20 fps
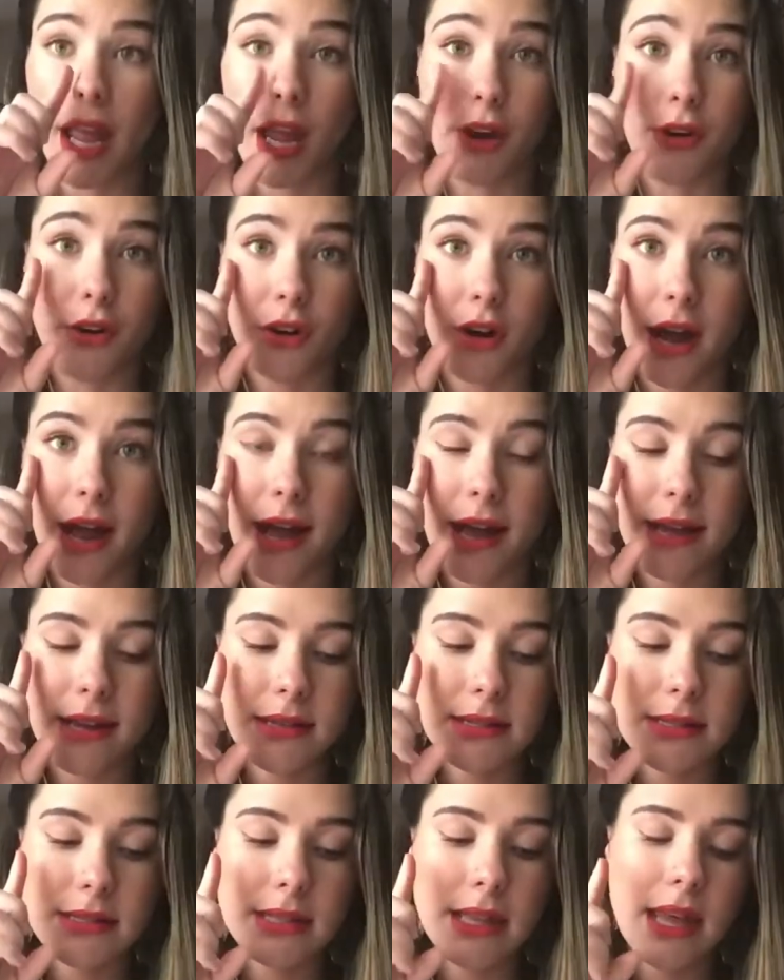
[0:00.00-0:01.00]
under
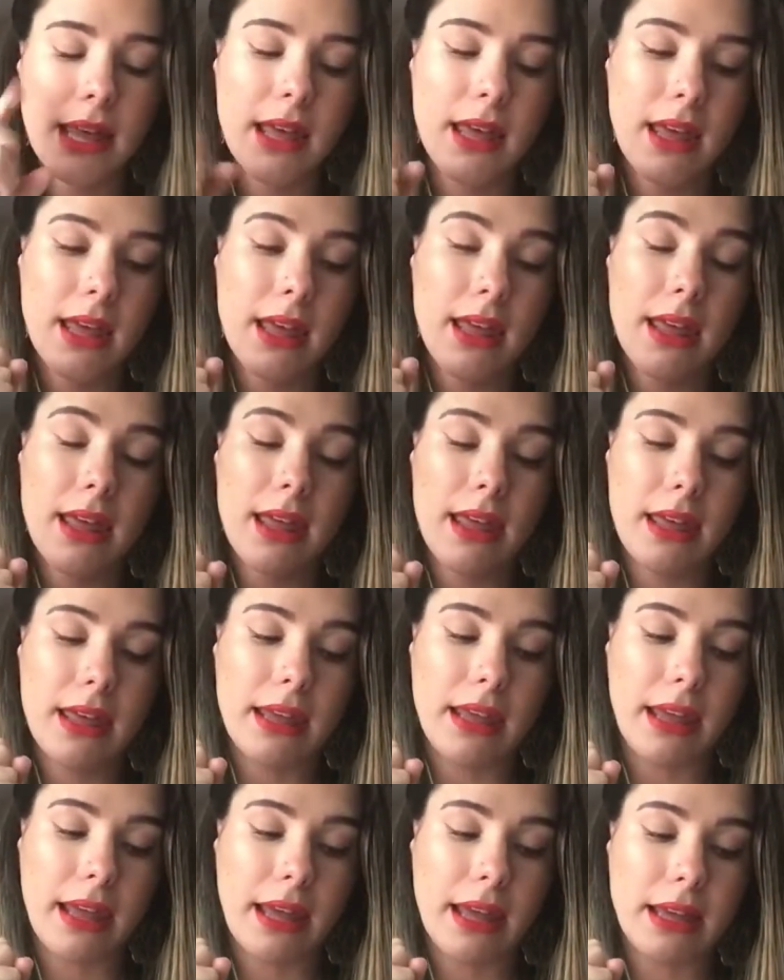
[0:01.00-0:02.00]
eyes,
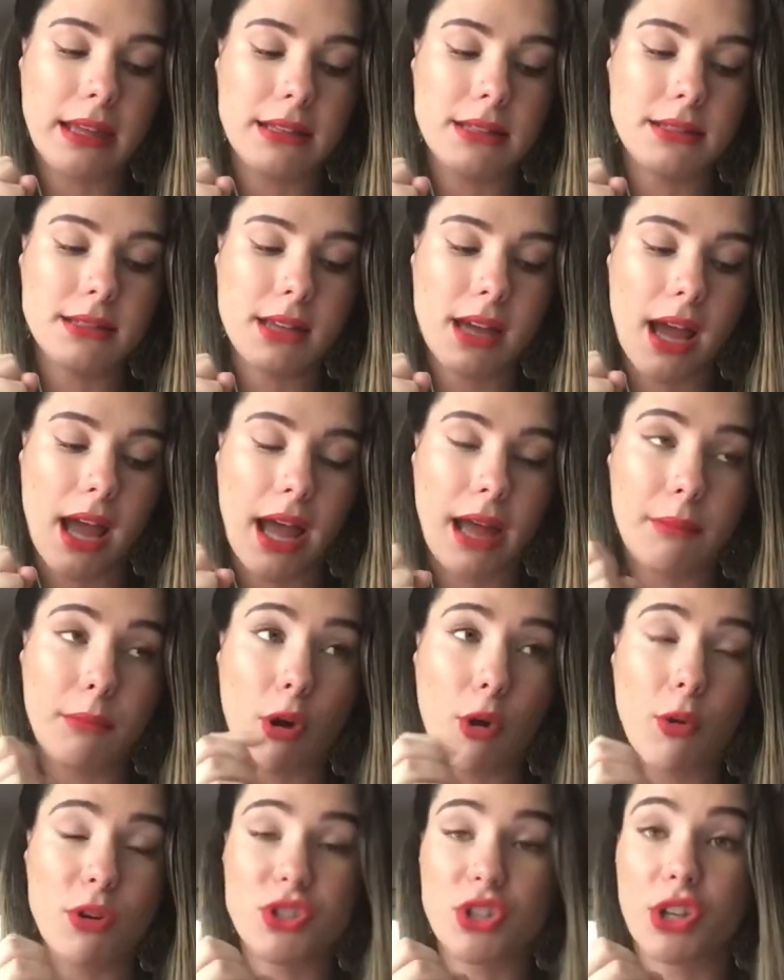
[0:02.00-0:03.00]
and I'm
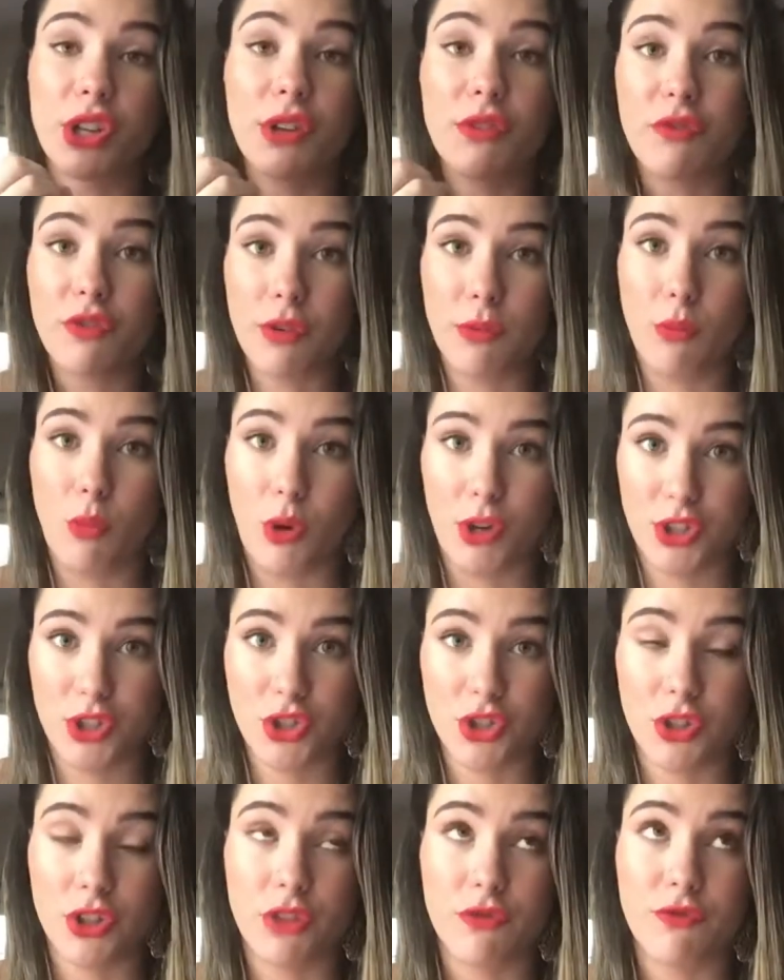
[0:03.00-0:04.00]
always looking for
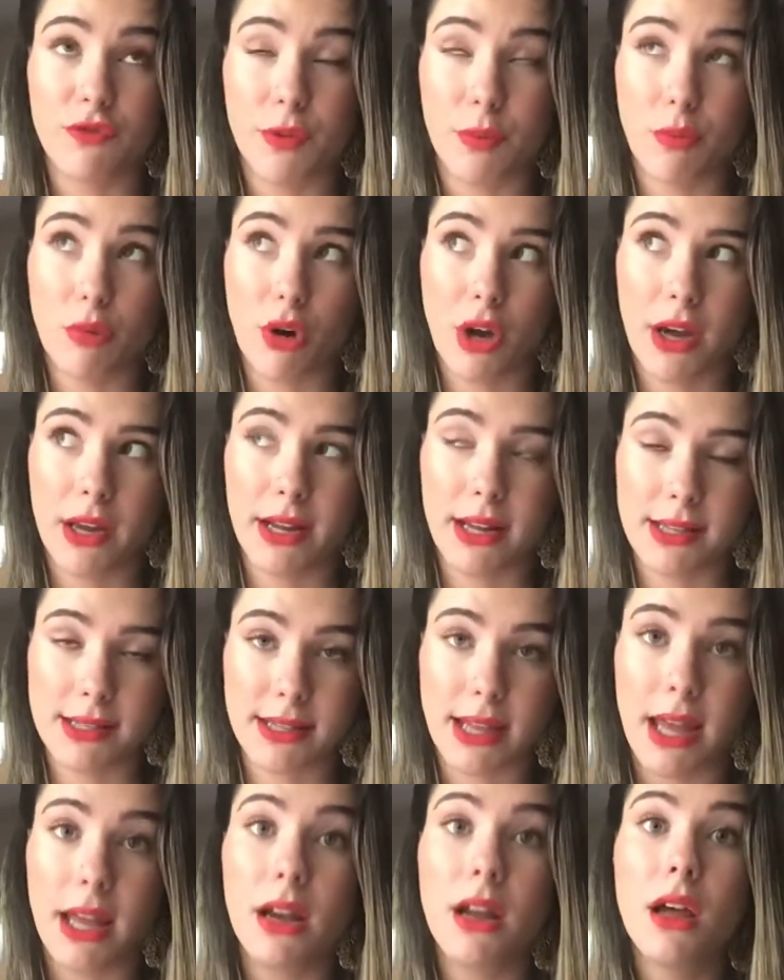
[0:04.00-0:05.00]
moisture, for products
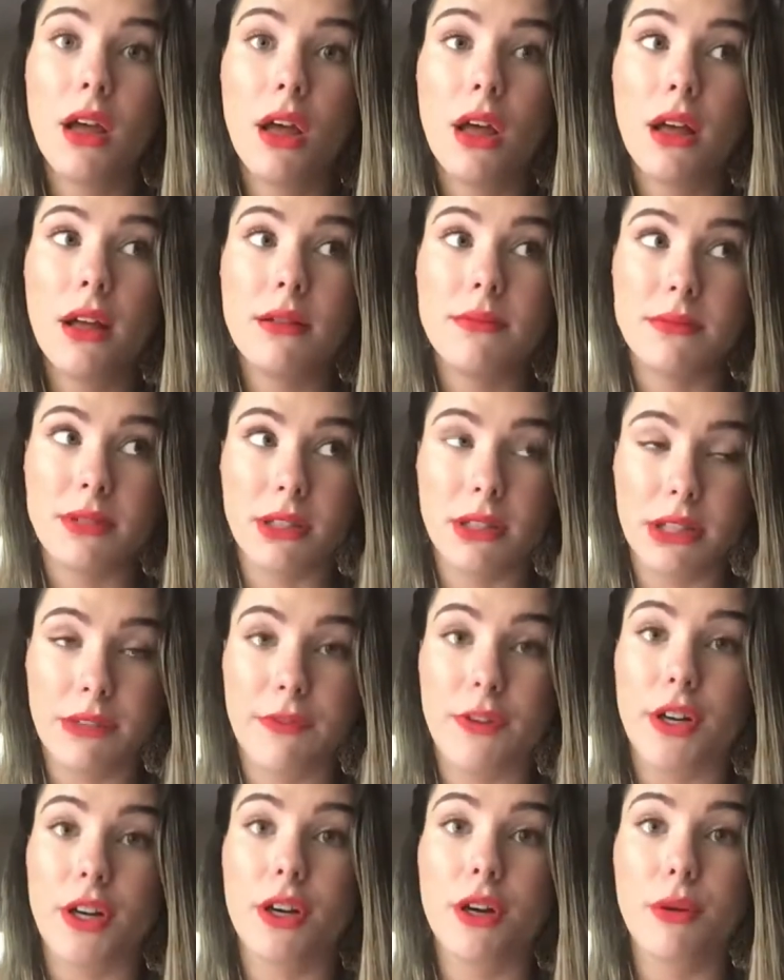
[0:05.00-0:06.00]
that
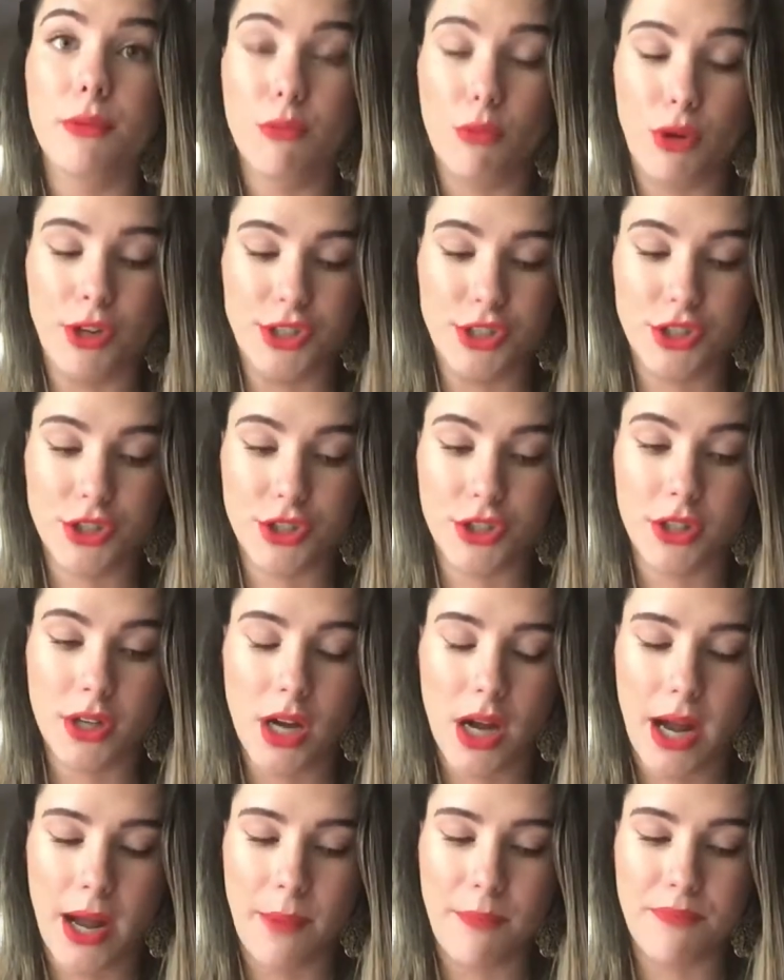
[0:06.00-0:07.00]
deliver moisture.
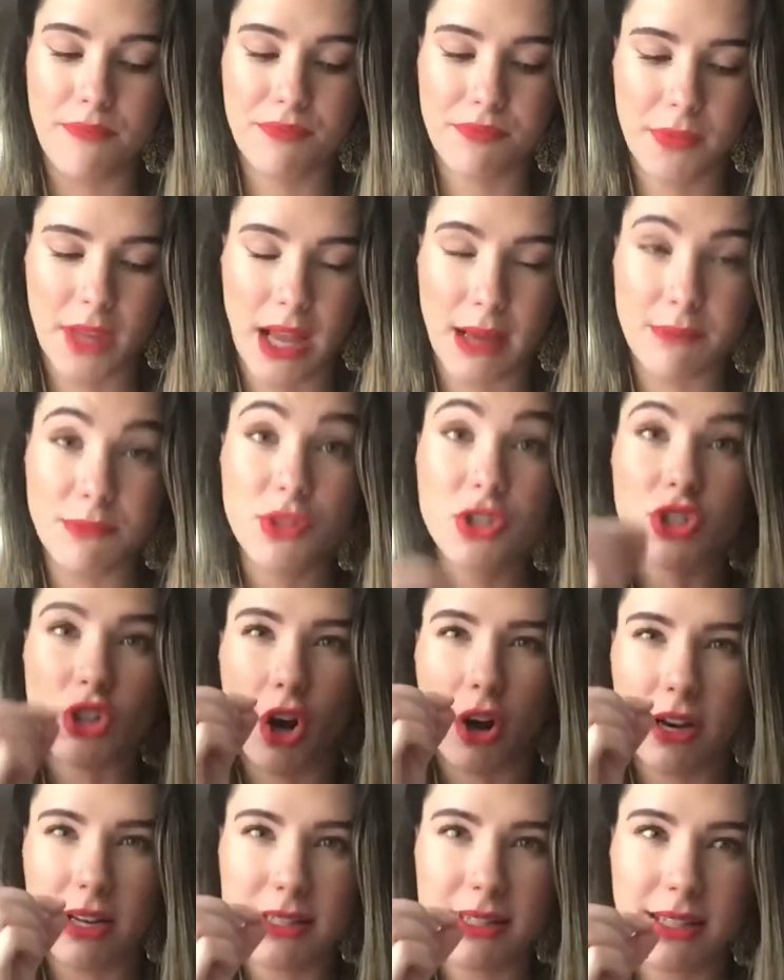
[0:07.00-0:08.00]
I'm
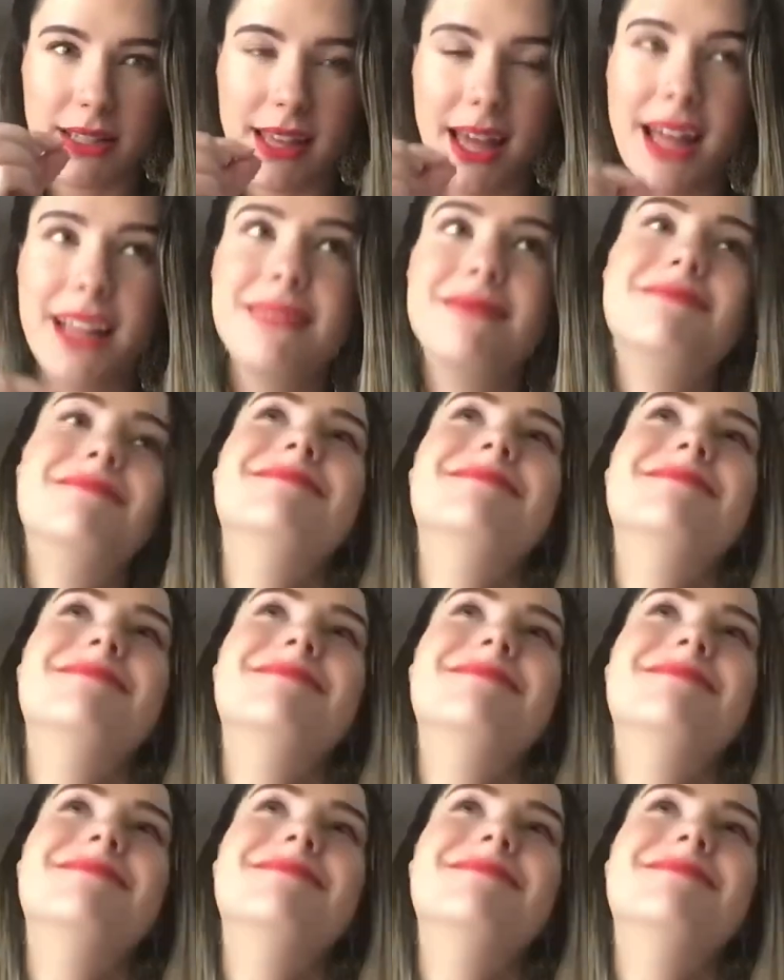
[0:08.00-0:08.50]
starting to get